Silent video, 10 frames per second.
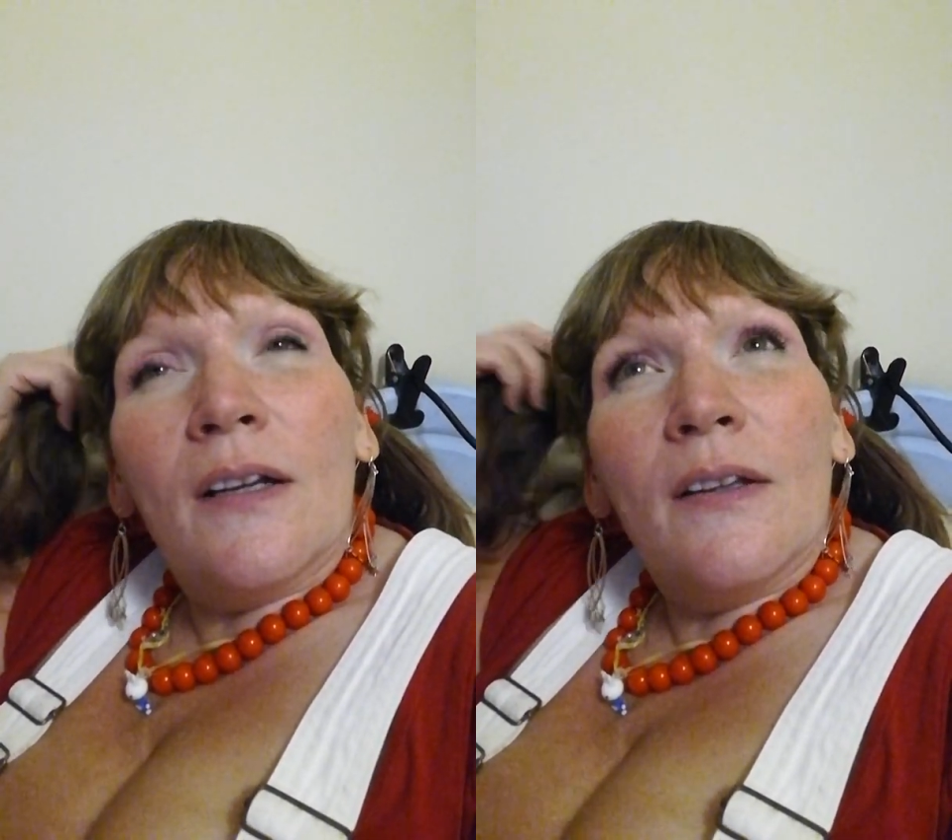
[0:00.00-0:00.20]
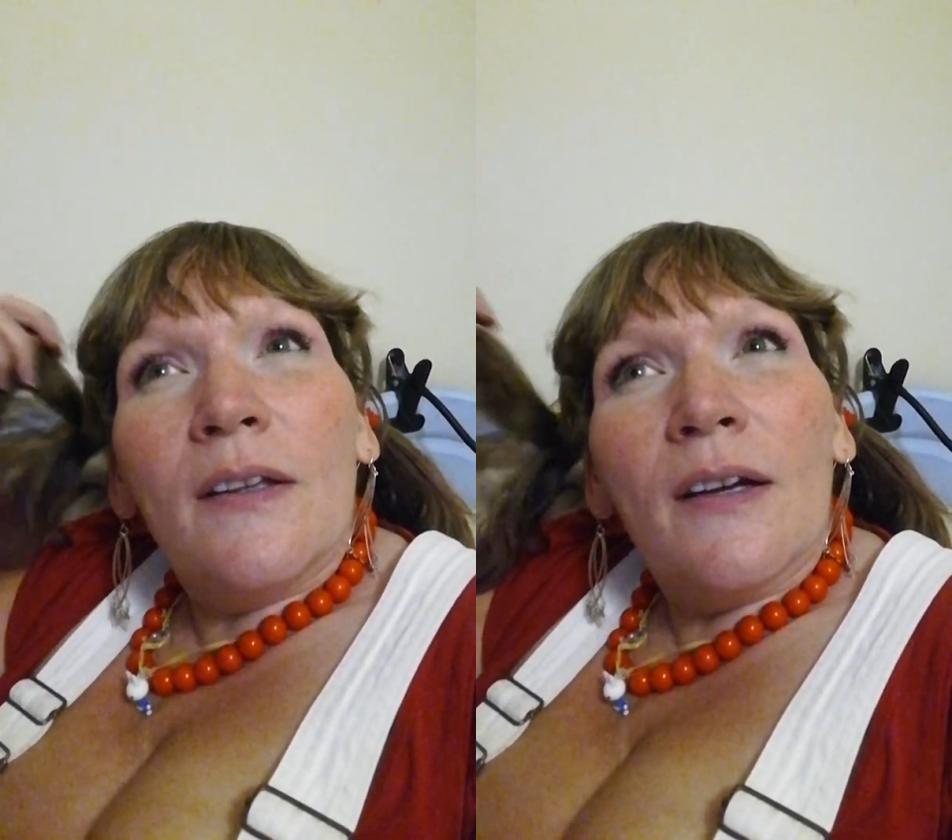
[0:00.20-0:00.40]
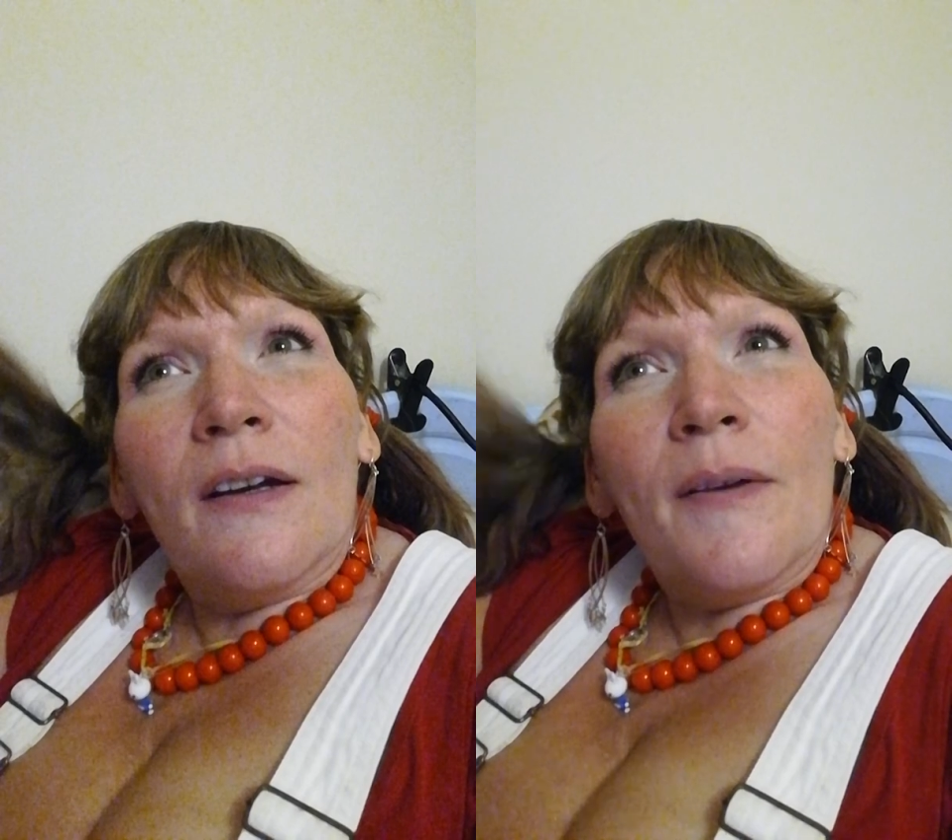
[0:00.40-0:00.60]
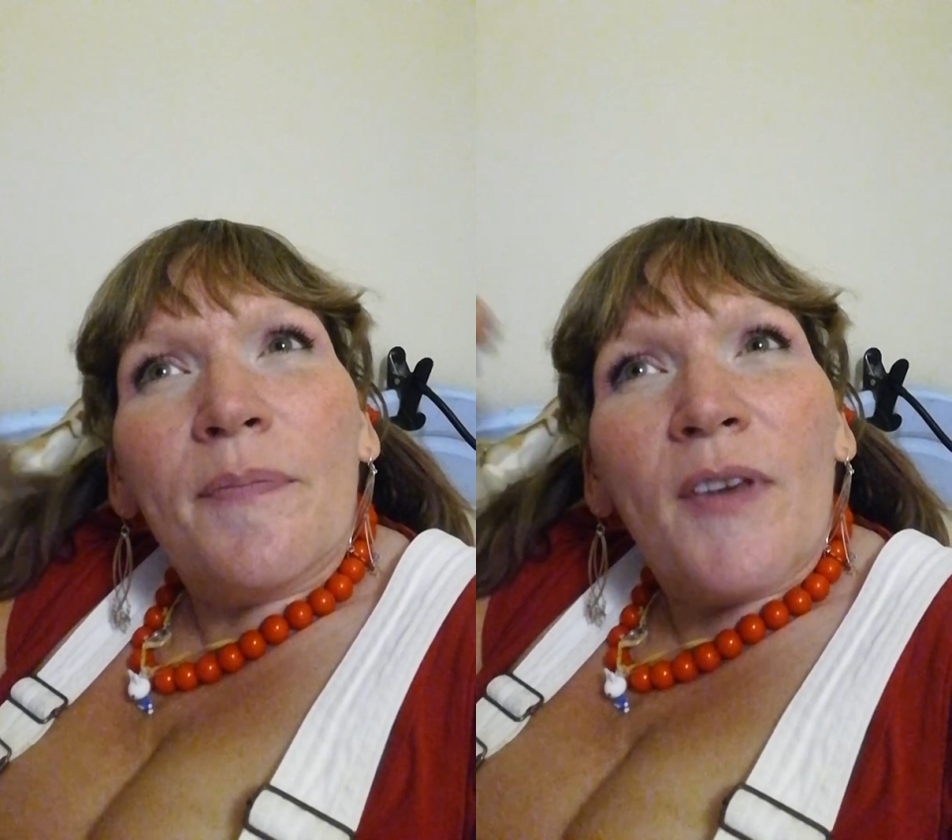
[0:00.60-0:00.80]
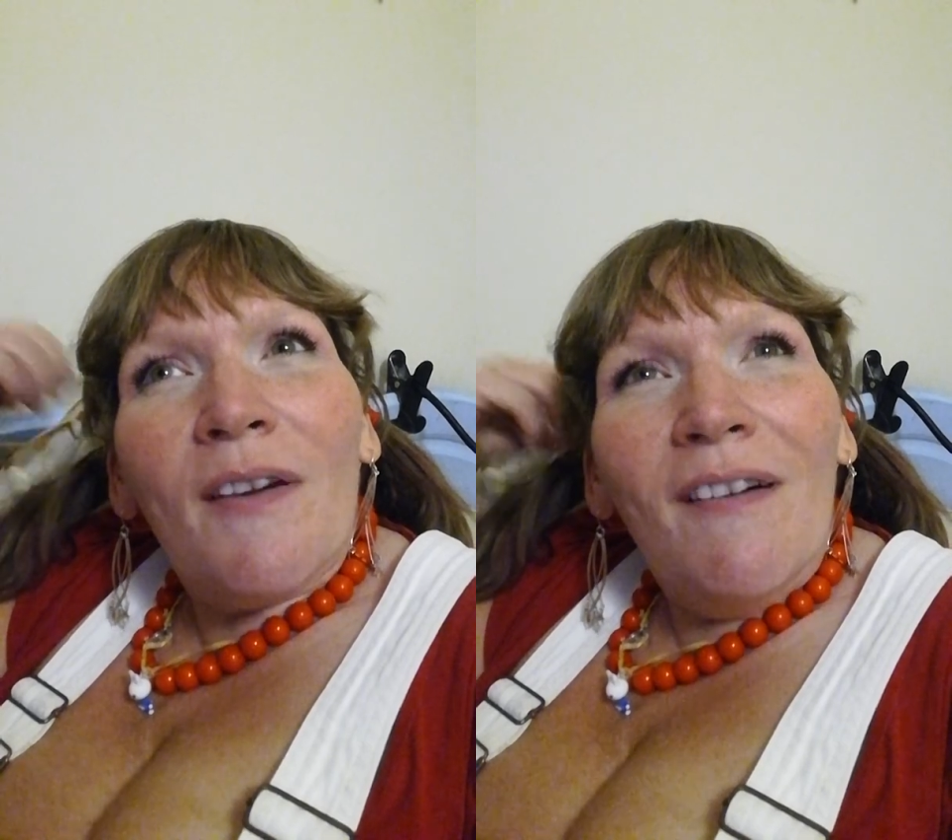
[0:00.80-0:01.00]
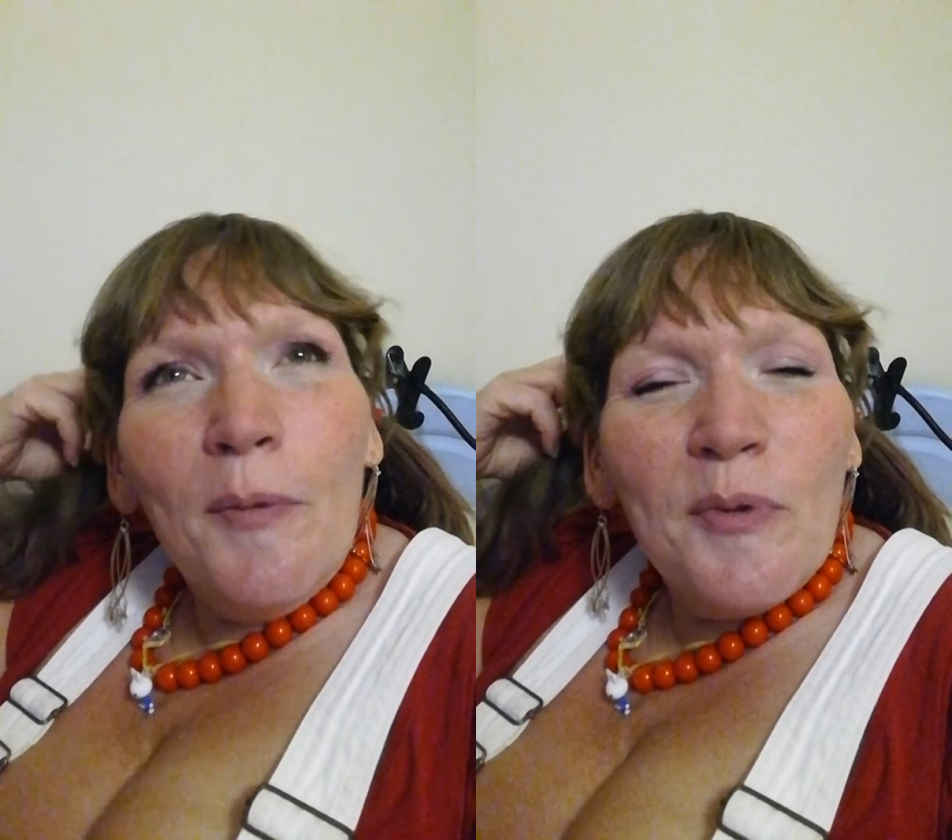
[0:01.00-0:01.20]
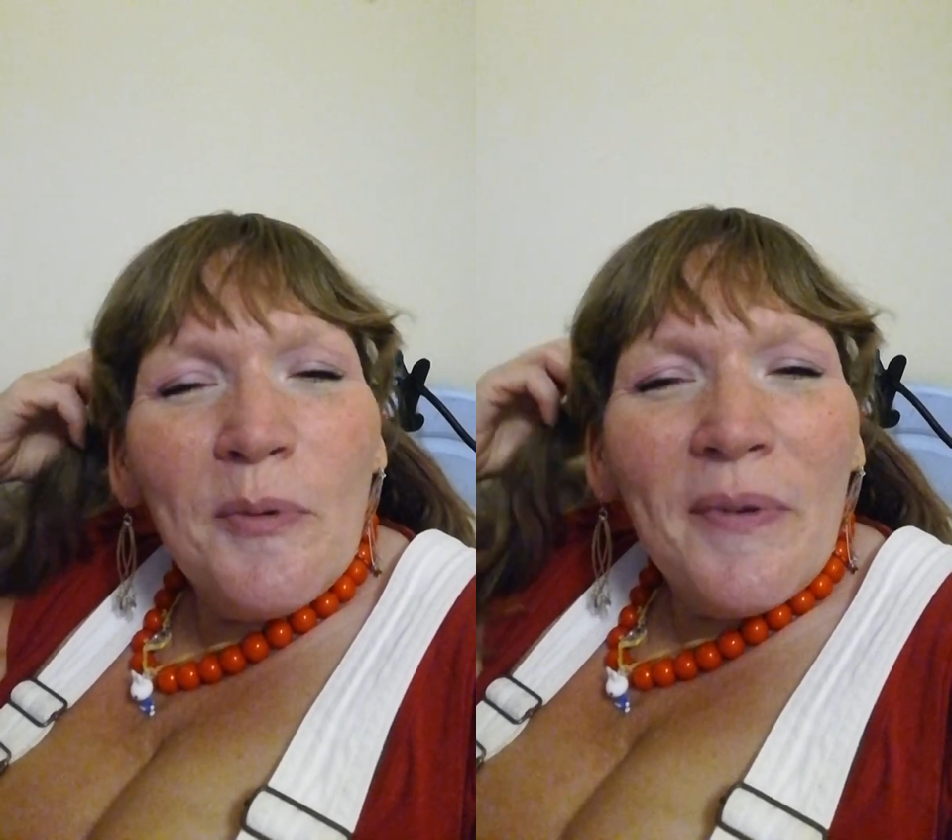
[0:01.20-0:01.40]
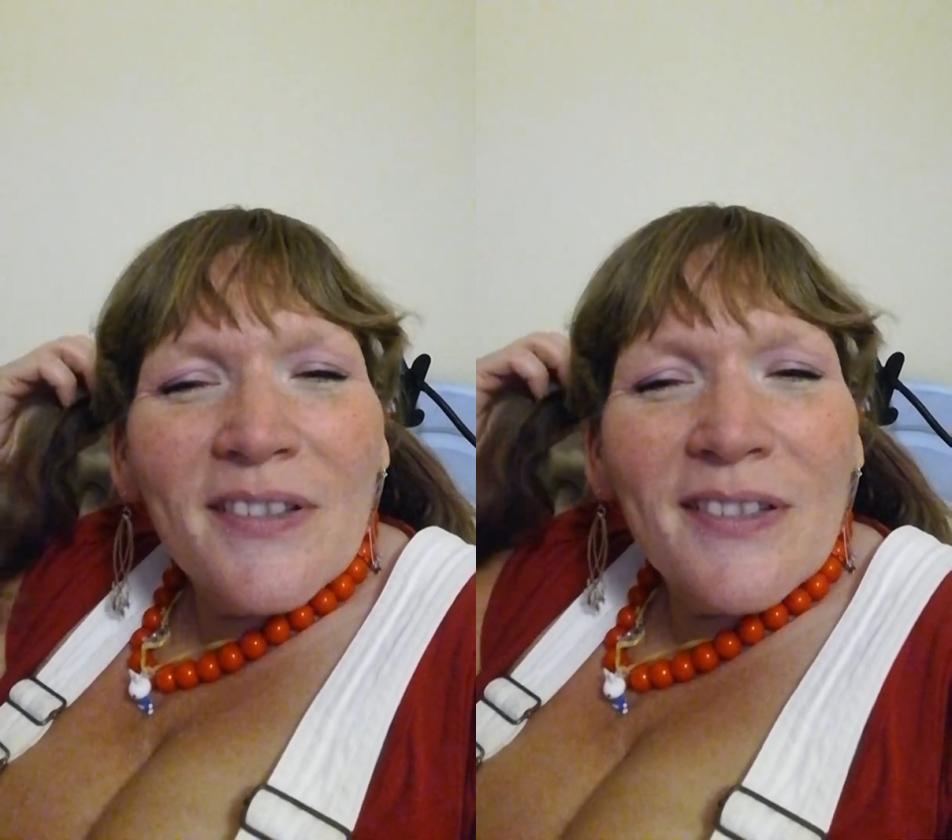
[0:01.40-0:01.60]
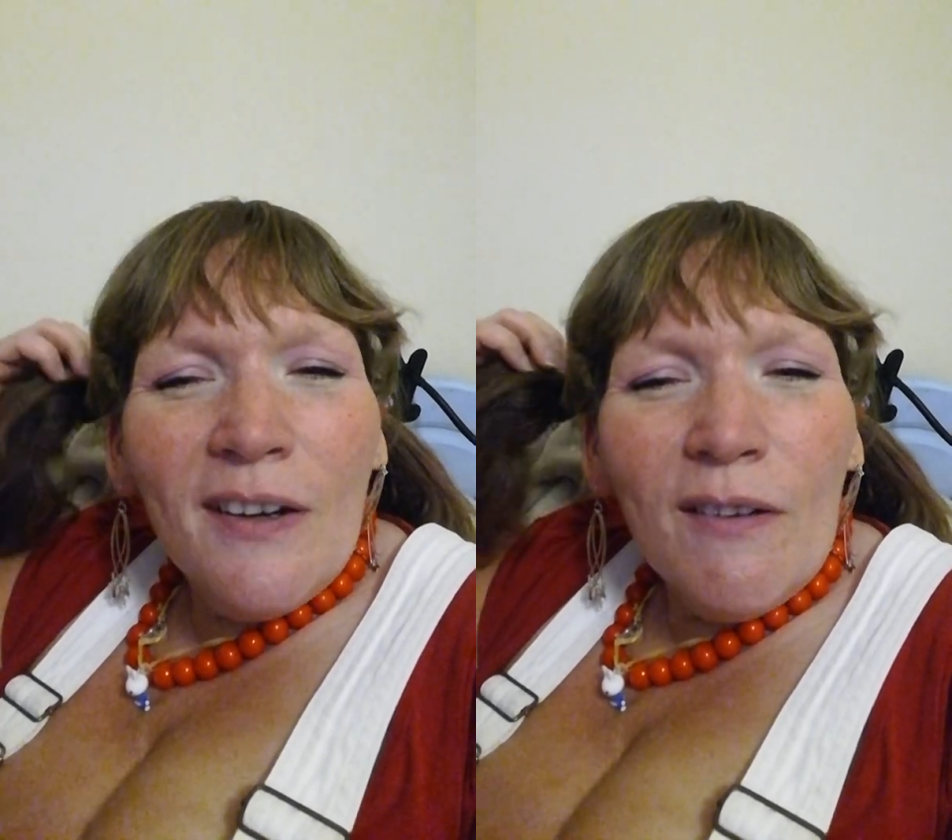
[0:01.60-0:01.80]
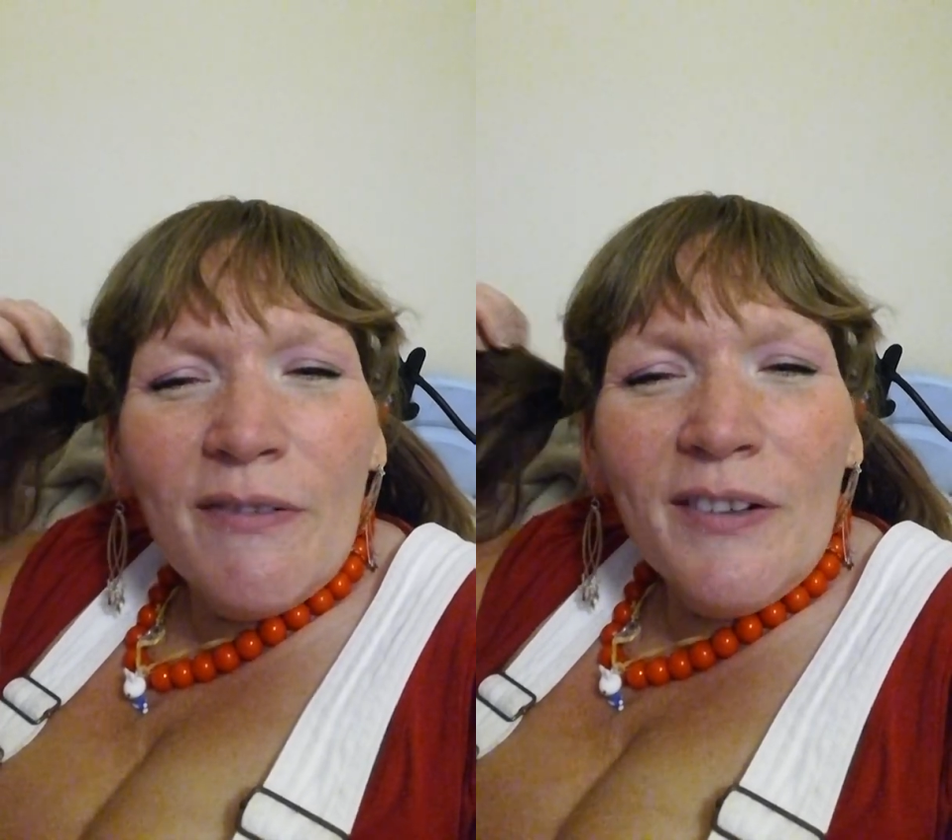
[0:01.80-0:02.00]
Yeah, I brought
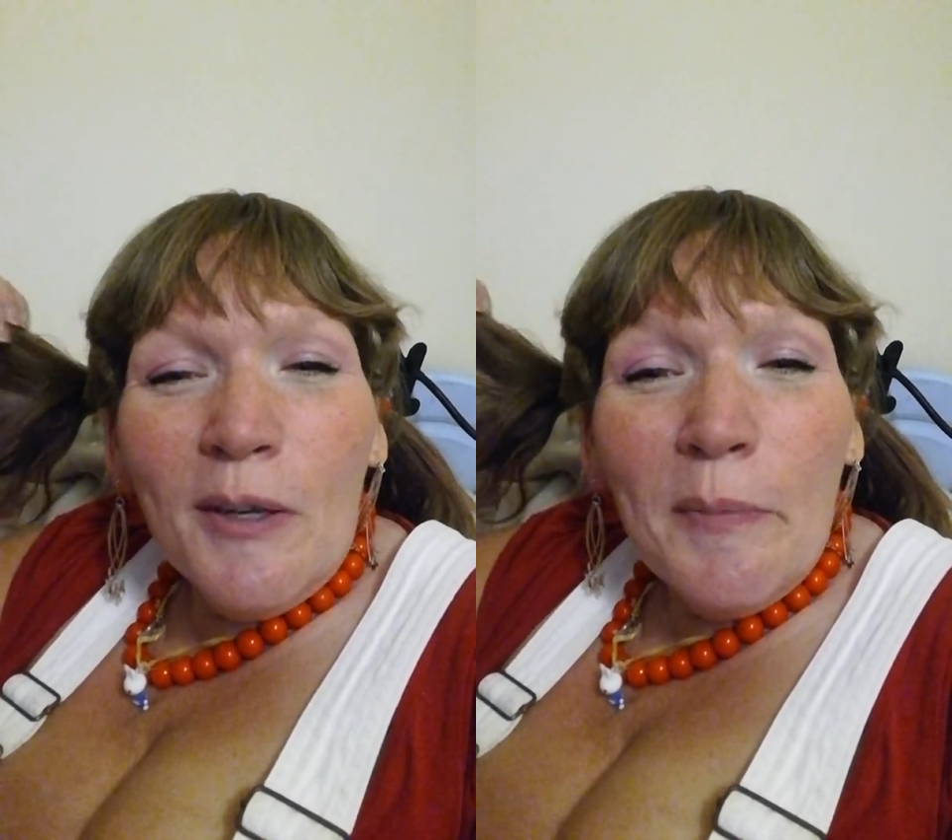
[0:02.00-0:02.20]
myself a